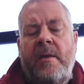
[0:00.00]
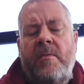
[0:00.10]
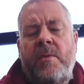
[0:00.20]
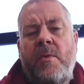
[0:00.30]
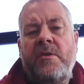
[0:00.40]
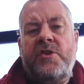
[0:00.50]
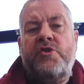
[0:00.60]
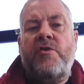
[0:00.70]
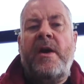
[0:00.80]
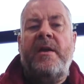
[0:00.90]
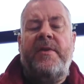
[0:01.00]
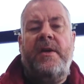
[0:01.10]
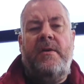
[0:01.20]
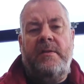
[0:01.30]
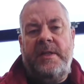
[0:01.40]
Well, what's driving
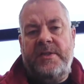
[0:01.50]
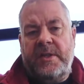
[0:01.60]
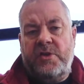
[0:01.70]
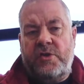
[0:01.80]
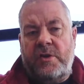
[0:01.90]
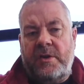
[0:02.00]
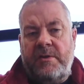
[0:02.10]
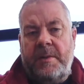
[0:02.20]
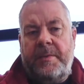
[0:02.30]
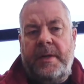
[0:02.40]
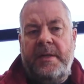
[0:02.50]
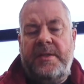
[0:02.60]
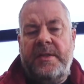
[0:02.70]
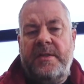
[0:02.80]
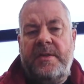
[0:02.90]
all these extraordinary
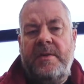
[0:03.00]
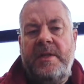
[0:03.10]
prices?